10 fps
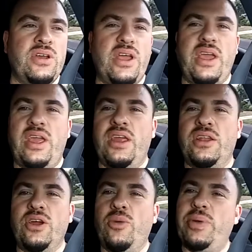
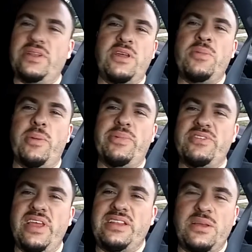and go pick them up and
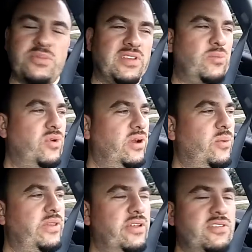take them somewhere,
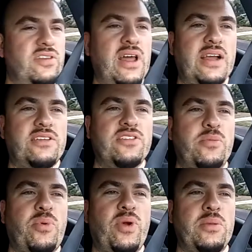whether it's a doctor's
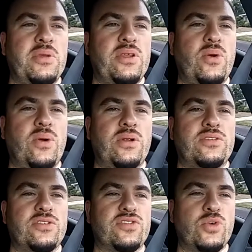appointment or
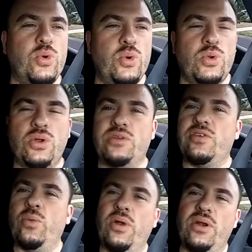to school or
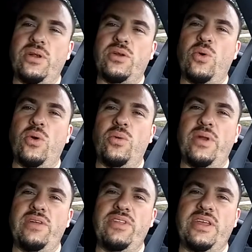to work or
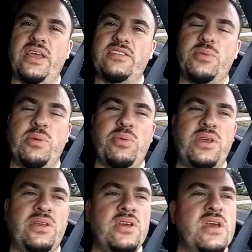whatever the case may
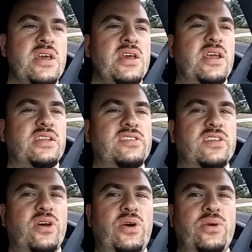be. And
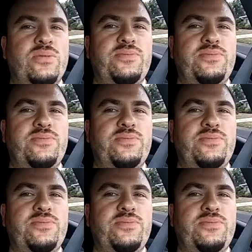so